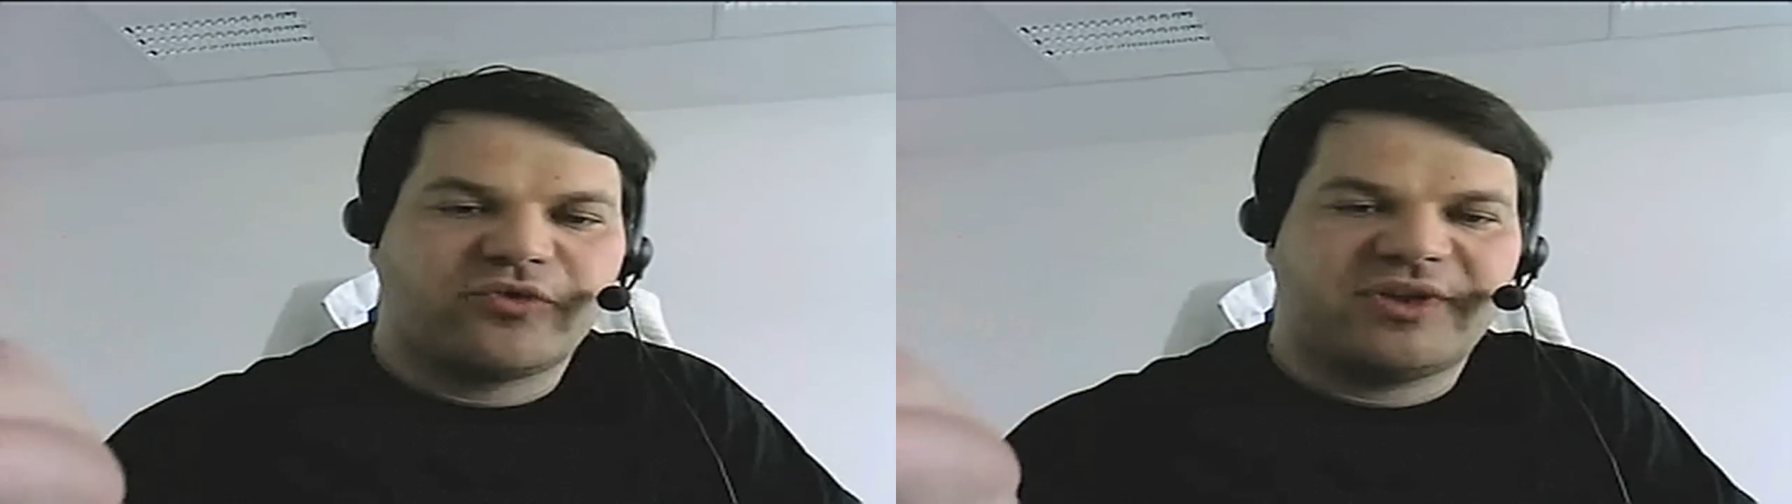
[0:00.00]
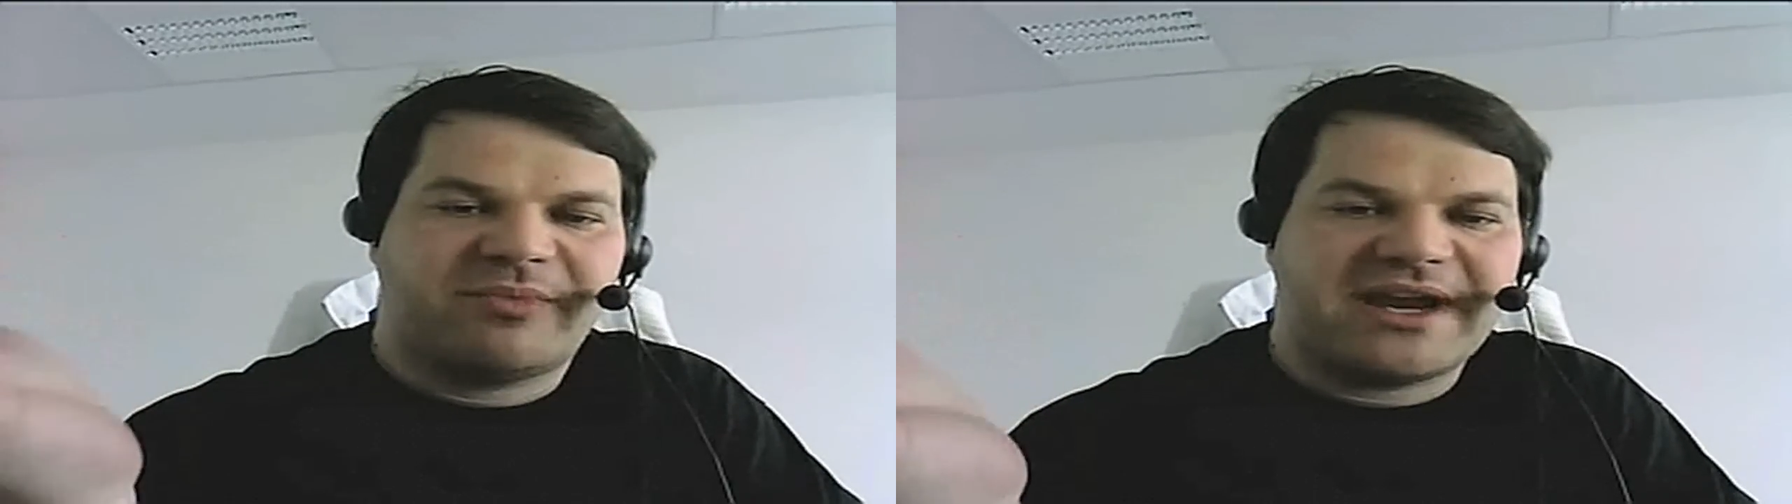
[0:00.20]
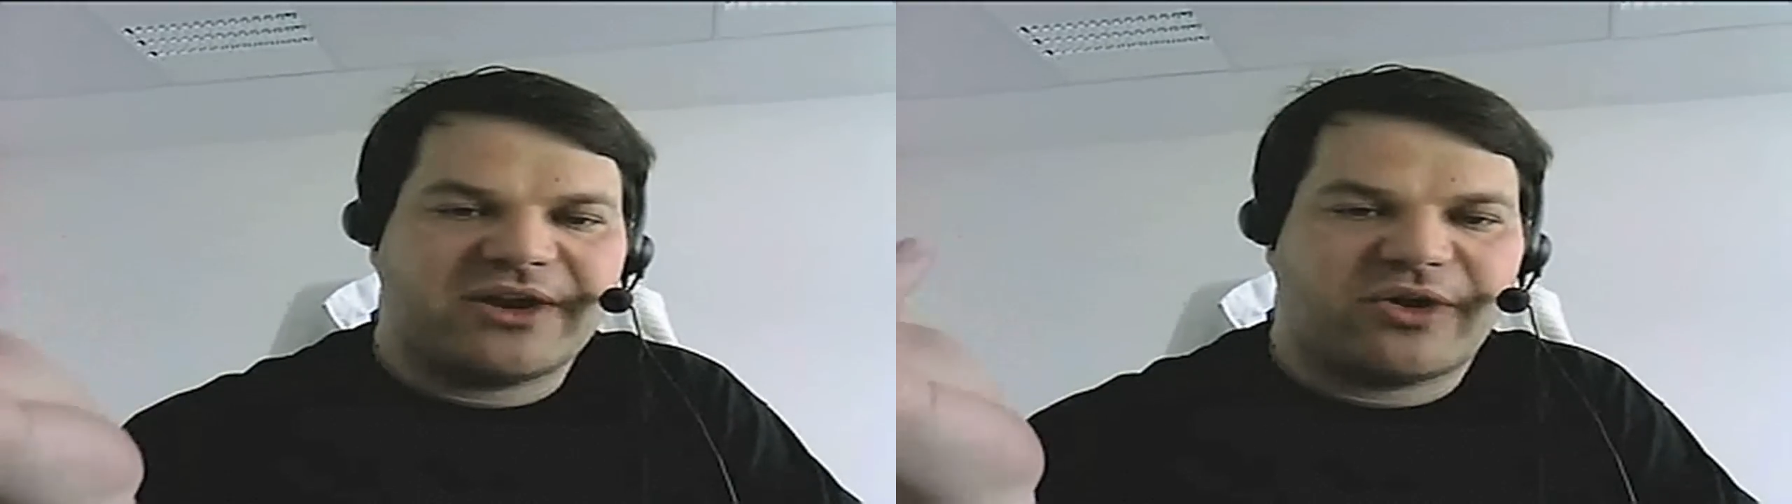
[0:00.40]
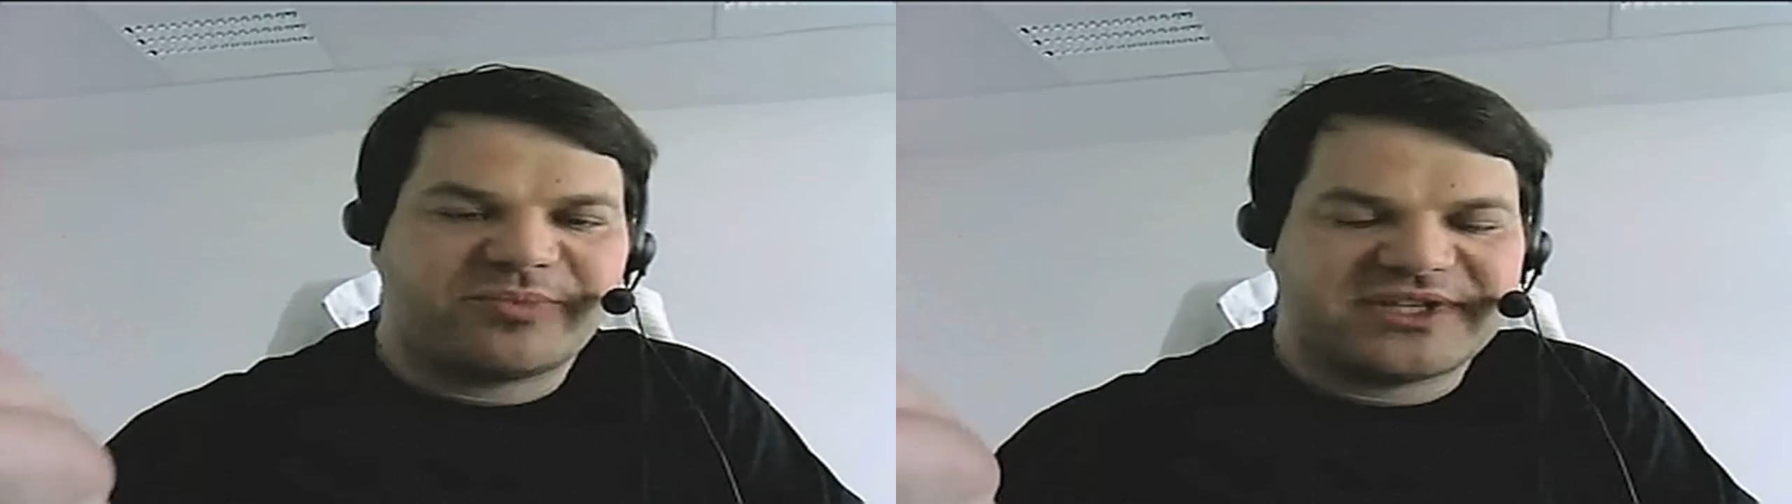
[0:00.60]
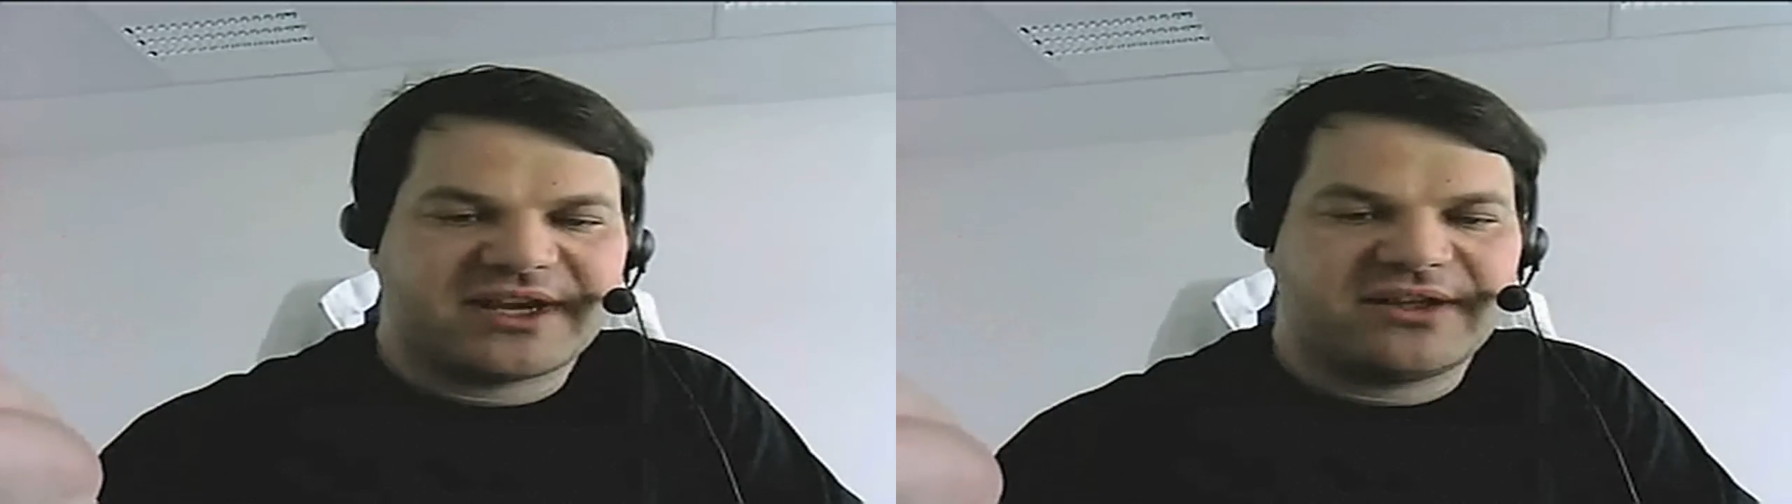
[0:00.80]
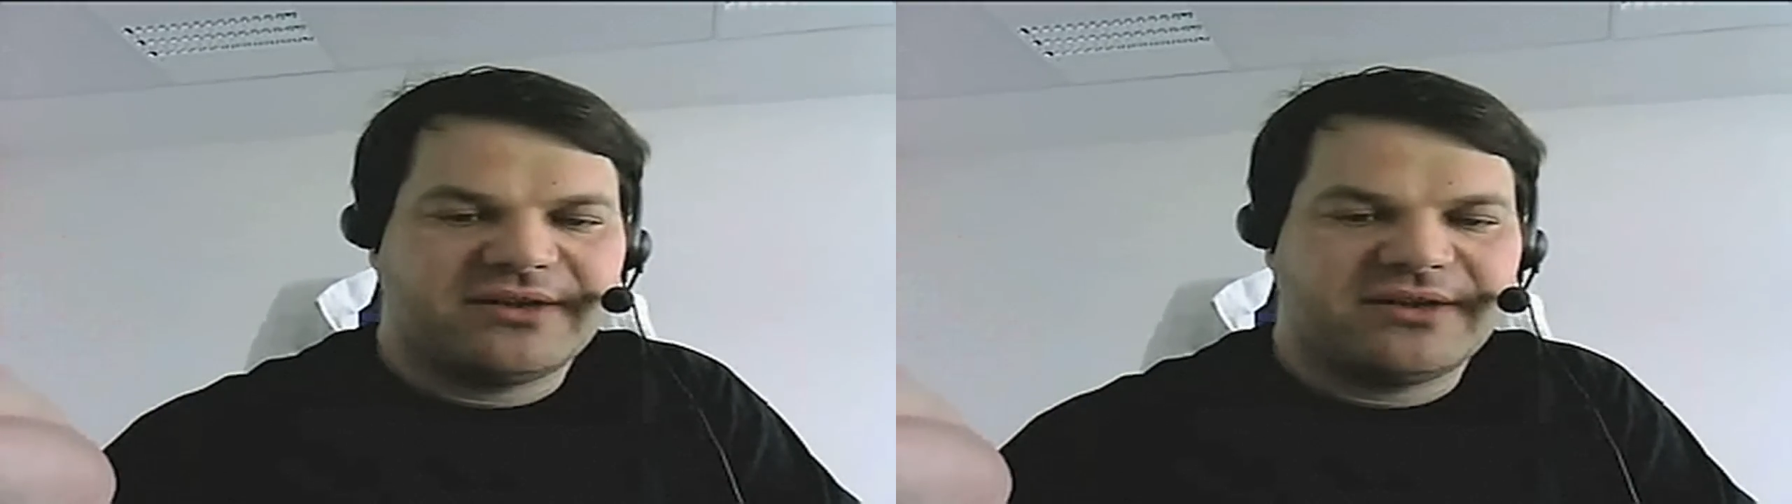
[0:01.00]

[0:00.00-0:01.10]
the main obstacle,